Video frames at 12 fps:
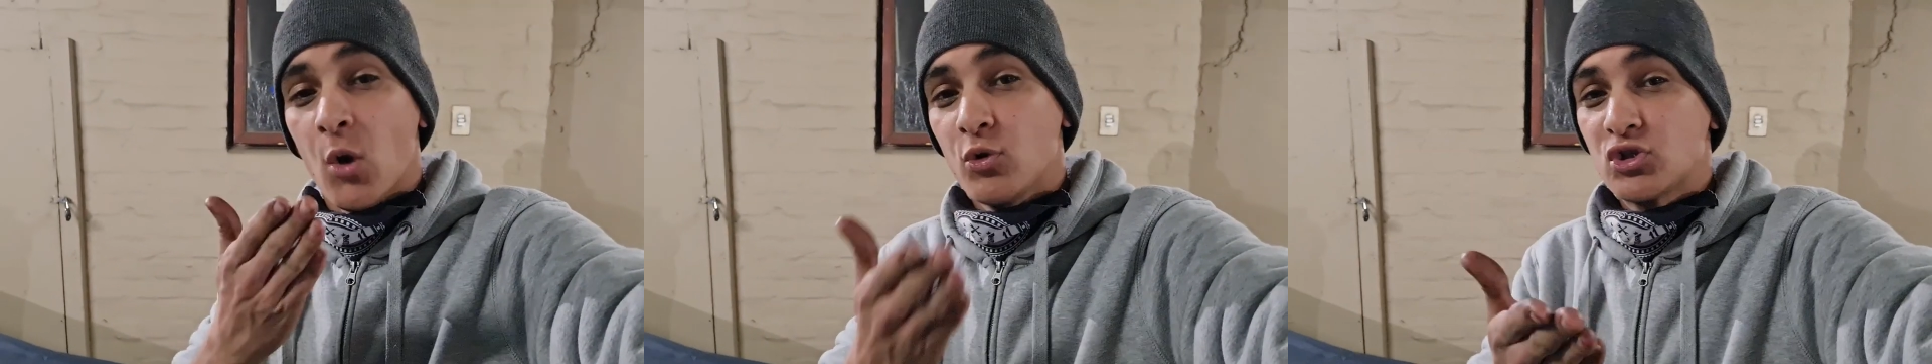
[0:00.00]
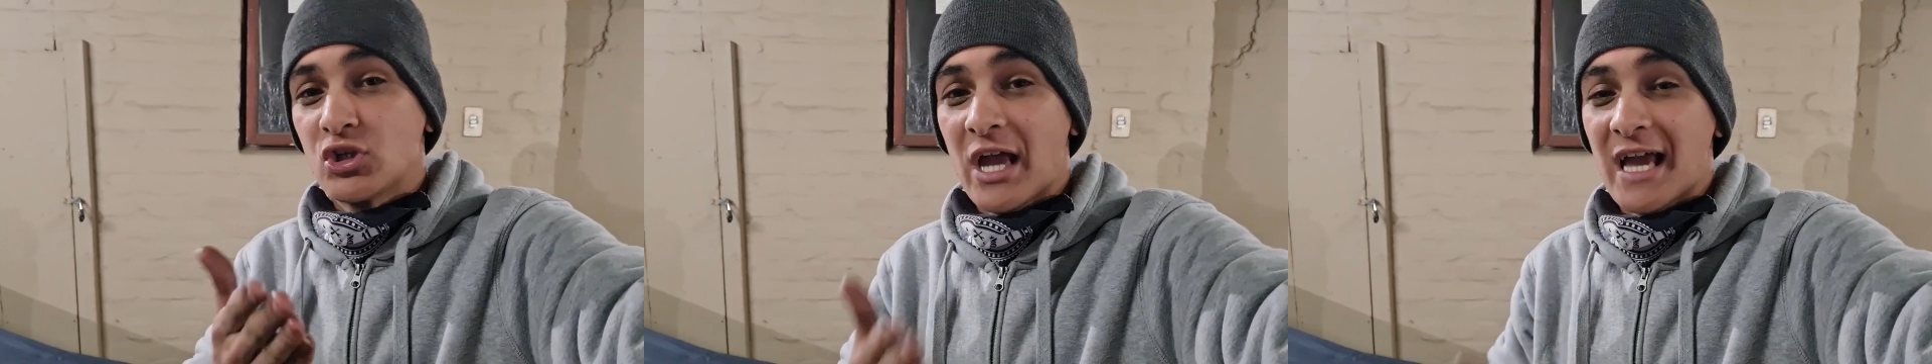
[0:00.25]

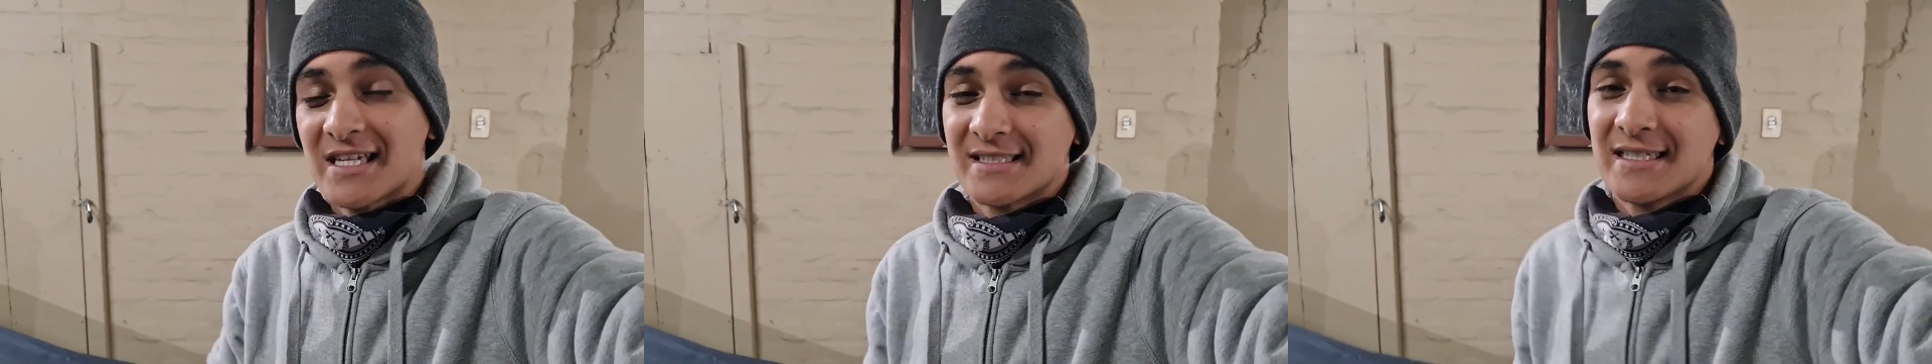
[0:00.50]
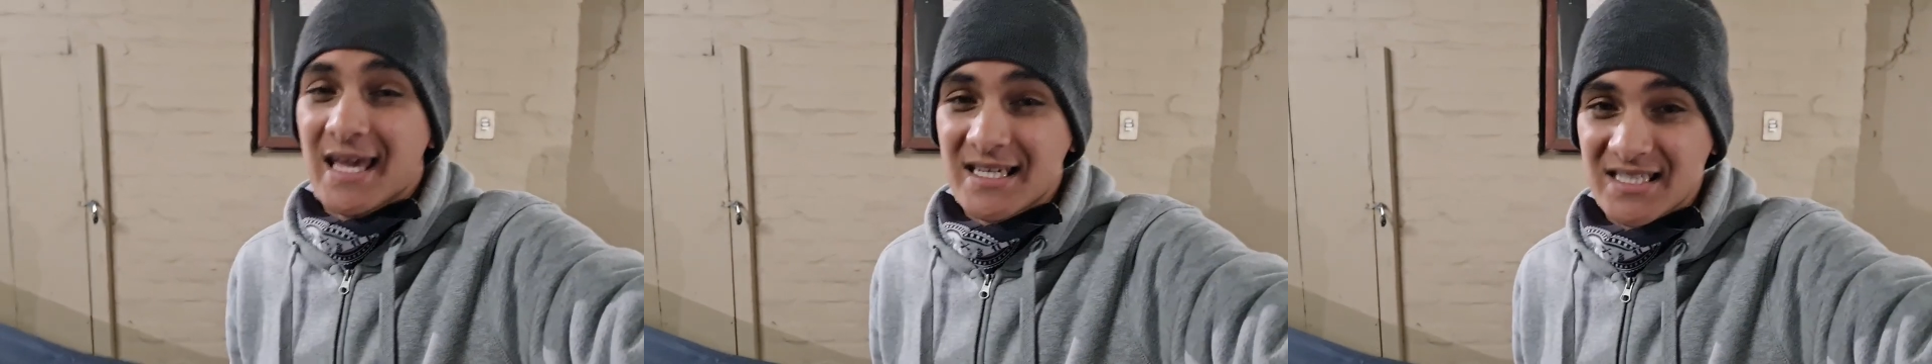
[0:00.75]
Would you guys
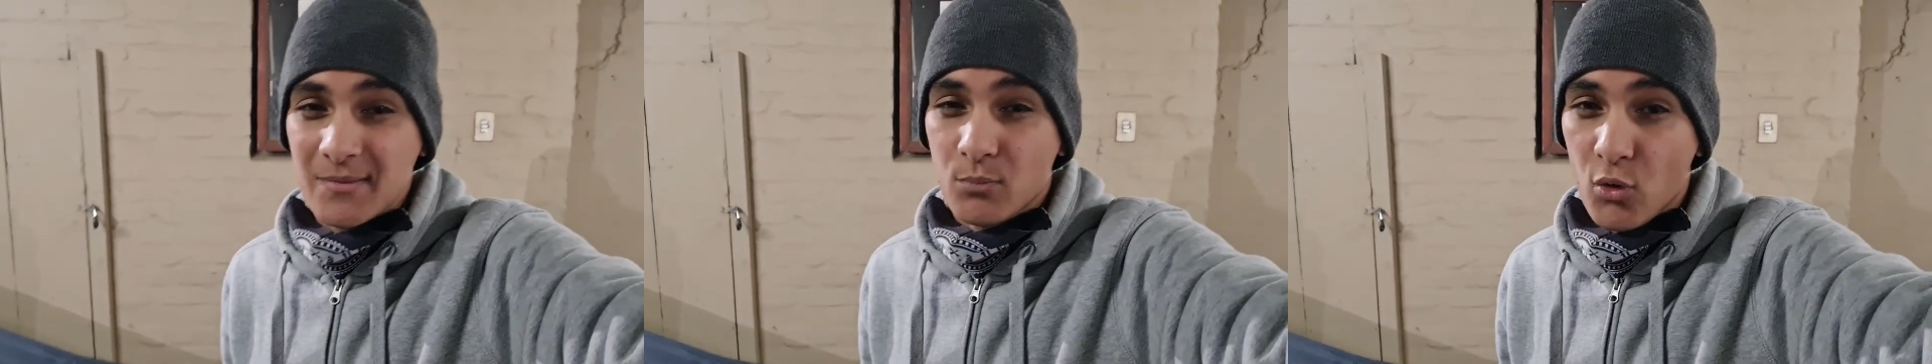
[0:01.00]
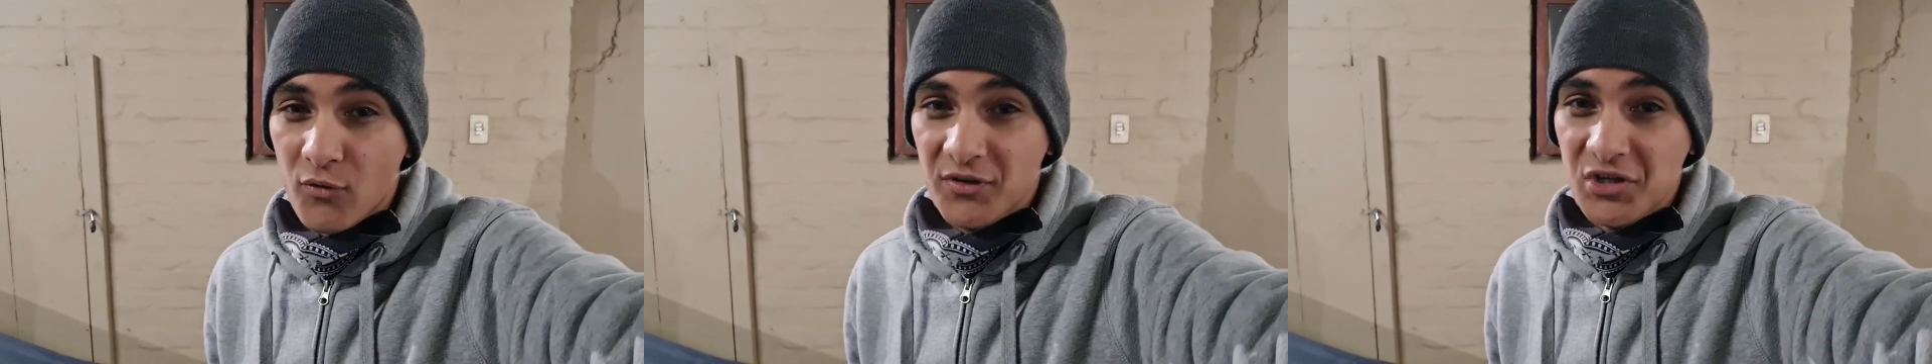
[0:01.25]
like some
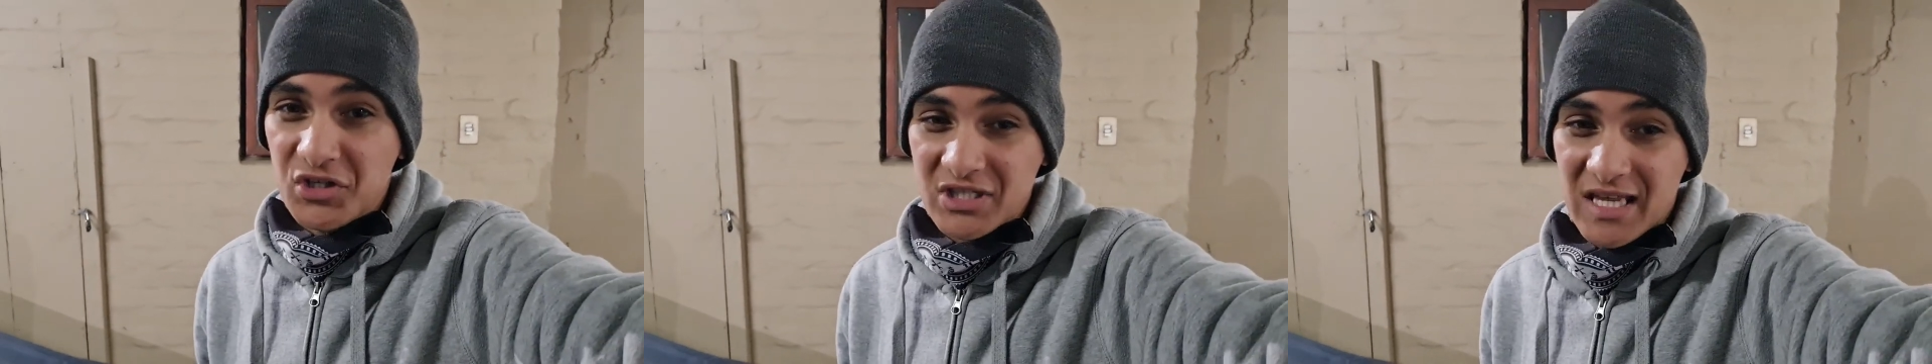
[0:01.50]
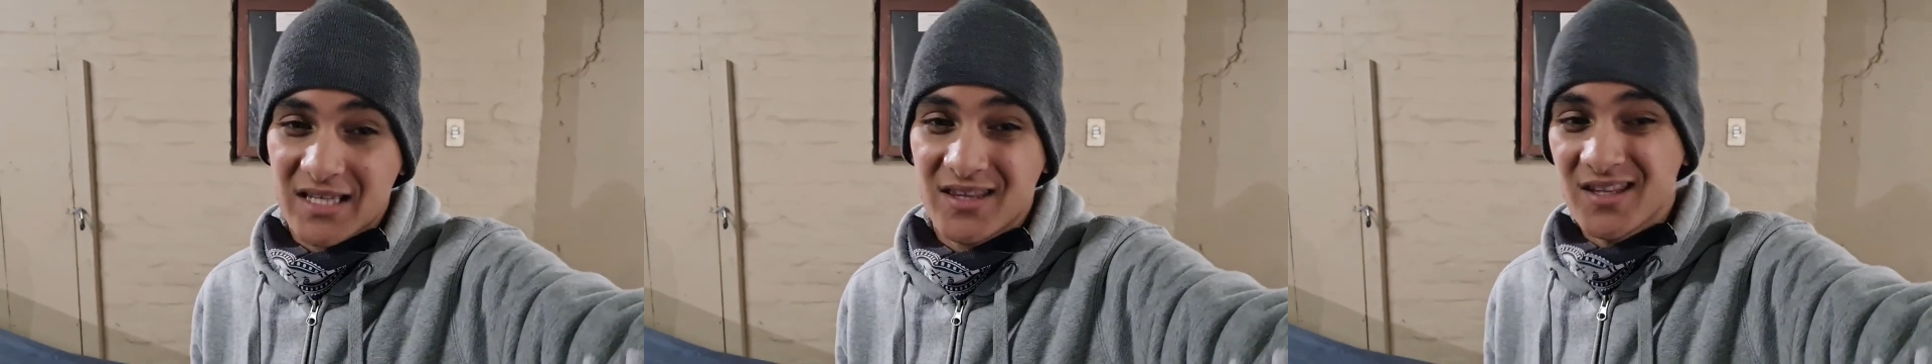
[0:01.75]
more videos
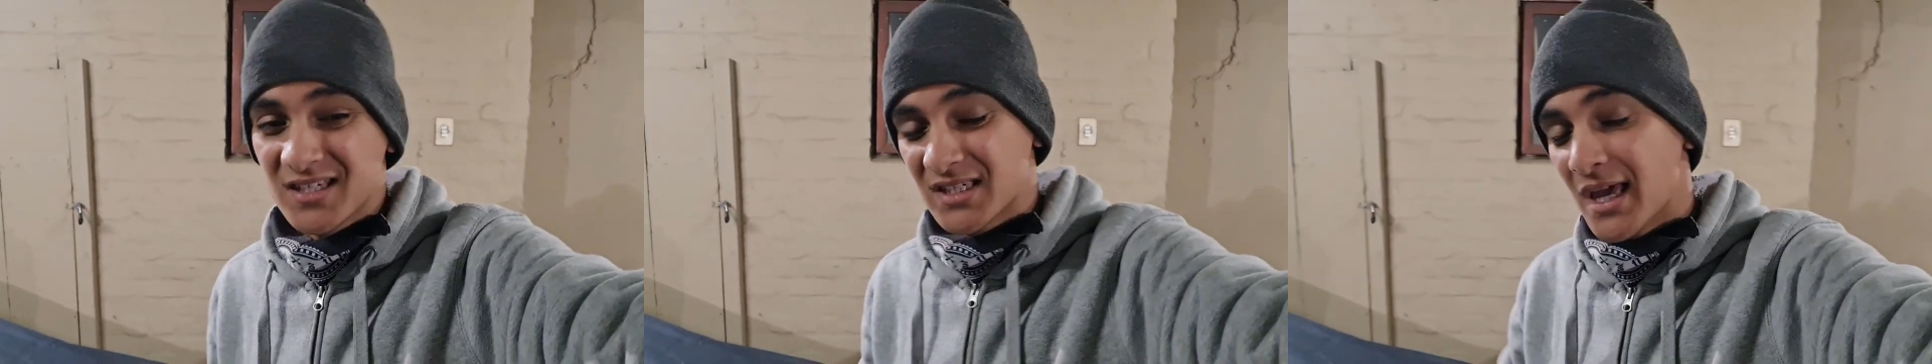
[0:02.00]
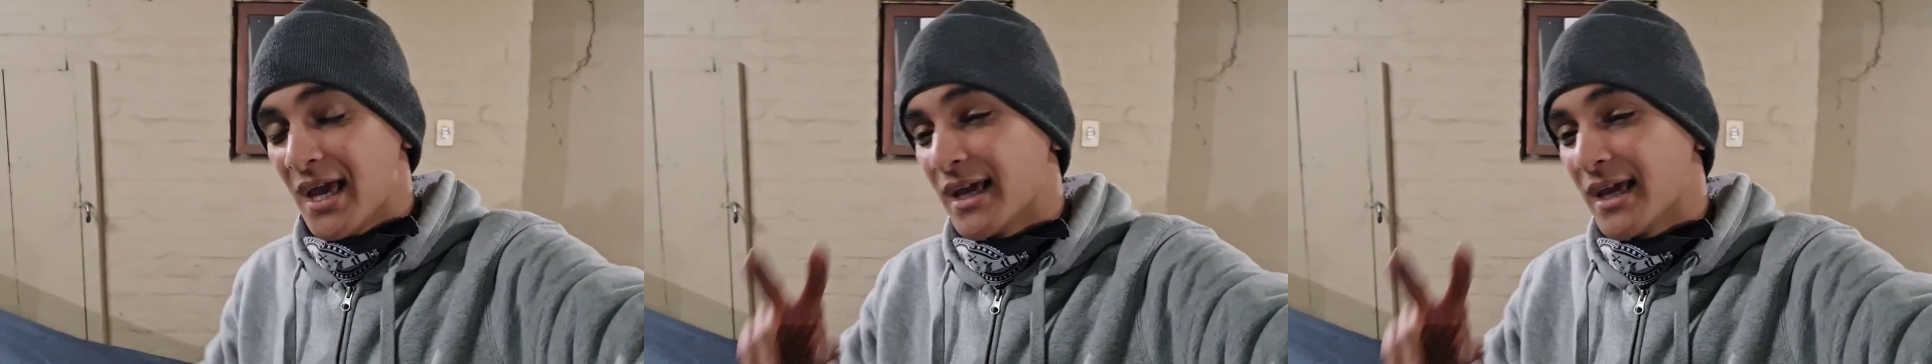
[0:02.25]
like this?